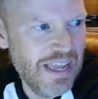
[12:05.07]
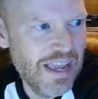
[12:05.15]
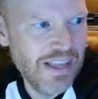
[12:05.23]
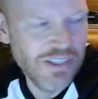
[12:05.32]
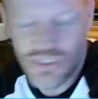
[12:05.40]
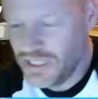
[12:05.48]

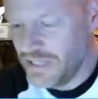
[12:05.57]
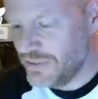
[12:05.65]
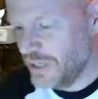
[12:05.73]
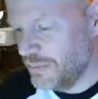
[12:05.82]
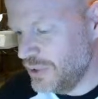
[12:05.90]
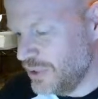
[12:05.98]
And Steve
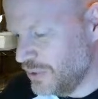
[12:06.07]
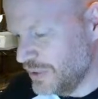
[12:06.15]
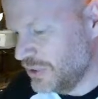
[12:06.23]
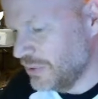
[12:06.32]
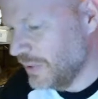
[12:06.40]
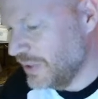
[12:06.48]
W. is
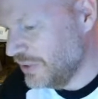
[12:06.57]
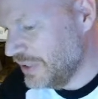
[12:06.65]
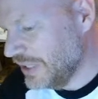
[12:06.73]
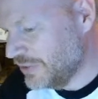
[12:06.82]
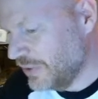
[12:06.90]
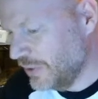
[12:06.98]
the one who
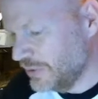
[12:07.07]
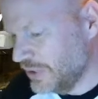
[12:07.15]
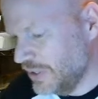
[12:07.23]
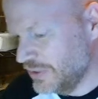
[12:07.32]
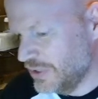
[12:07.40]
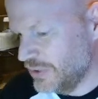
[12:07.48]
guessed
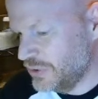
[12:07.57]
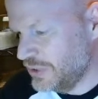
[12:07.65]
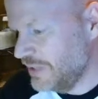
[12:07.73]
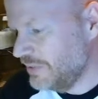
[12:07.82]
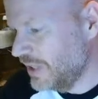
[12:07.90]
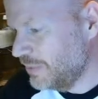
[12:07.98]
Frozo. So
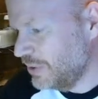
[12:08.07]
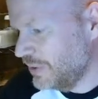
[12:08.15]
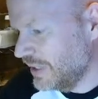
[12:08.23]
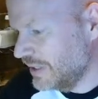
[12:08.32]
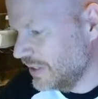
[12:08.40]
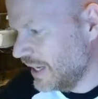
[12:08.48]
Steve W.,
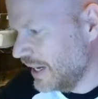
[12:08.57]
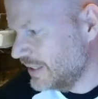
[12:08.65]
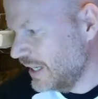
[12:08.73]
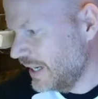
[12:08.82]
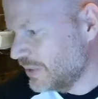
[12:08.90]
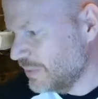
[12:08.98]
get in
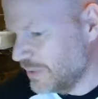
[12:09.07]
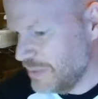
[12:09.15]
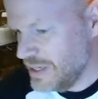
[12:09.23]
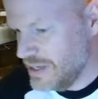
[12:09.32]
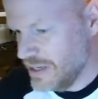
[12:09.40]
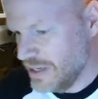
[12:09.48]
contact with
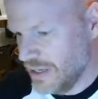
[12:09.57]
me,